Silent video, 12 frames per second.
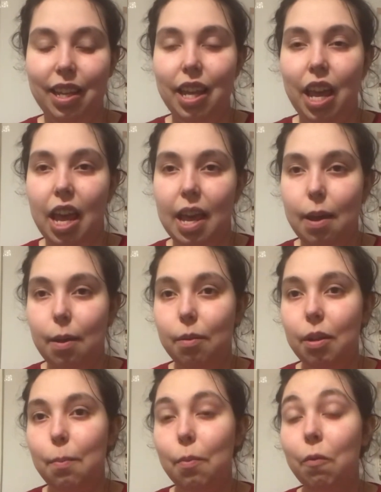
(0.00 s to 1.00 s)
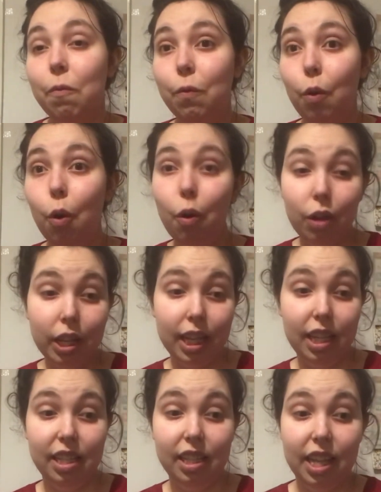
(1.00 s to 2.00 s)
Number 4
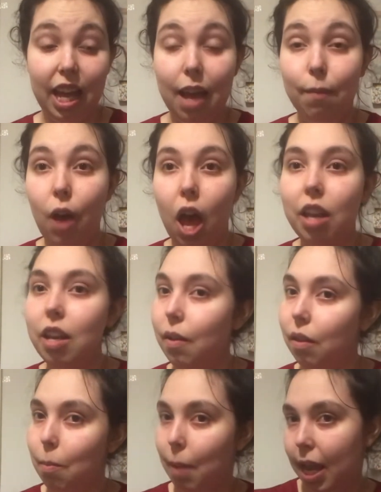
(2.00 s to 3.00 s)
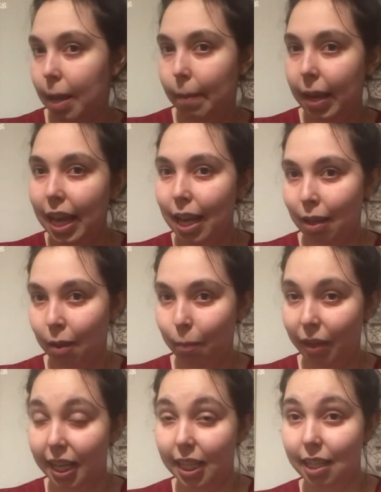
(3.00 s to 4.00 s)
is to have another baby,
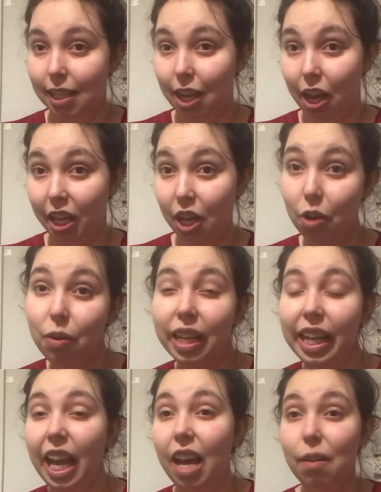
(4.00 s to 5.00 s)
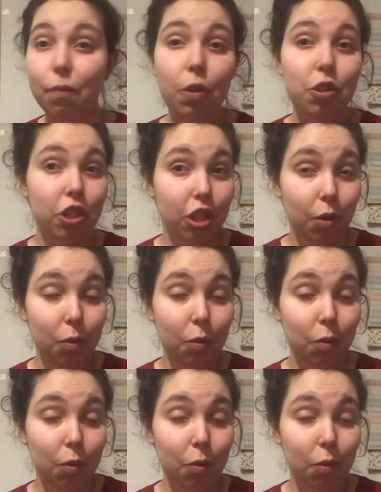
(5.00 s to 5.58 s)
because I currently have 2